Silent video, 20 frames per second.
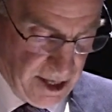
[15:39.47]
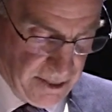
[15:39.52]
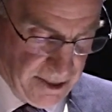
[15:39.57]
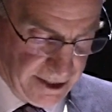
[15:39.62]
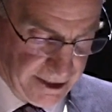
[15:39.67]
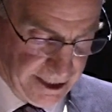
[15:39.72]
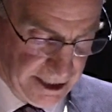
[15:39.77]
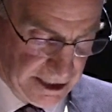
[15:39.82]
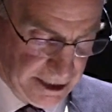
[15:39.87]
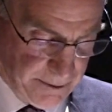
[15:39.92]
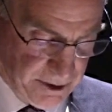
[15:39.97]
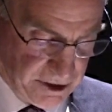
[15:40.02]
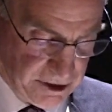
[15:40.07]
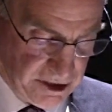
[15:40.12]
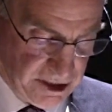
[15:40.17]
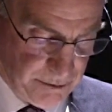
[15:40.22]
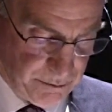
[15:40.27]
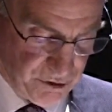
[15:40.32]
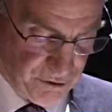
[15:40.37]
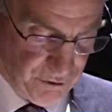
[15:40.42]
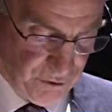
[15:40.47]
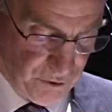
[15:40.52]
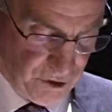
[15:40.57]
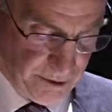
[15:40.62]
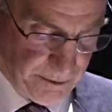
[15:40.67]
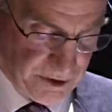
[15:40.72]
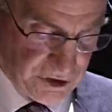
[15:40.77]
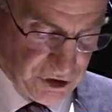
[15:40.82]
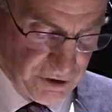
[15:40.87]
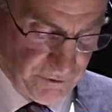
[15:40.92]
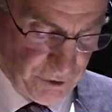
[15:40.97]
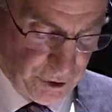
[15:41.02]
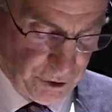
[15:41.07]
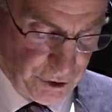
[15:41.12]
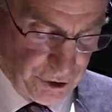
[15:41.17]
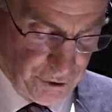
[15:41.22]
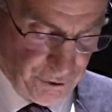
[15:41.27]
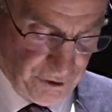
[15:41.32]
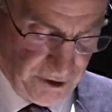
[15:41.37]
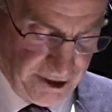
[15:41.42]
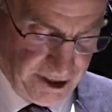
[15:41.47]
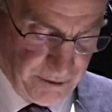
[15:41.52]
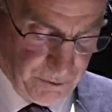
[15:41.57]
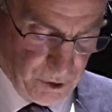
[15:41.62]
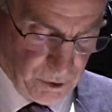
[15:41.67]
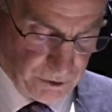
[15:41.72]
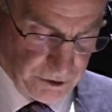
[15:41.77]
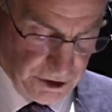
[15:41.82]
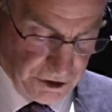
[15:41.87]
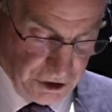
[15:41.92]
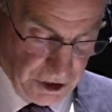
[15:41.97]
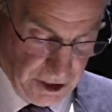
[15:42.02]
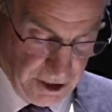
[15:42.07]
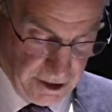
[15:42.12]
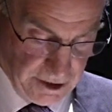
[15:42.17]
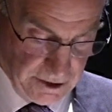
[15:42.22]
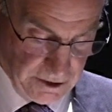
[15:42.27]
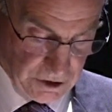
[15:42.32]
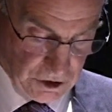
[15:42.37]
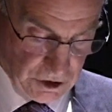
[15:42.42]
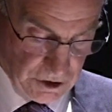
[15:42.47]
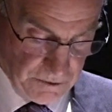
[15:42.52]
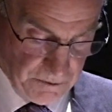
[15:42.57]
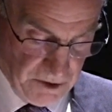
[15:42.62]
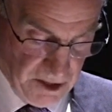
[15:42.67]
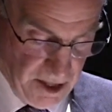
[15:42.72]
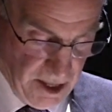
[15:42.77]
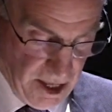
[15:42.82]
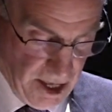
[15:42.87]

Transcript: that had limited the performance of earlier flying boat designs.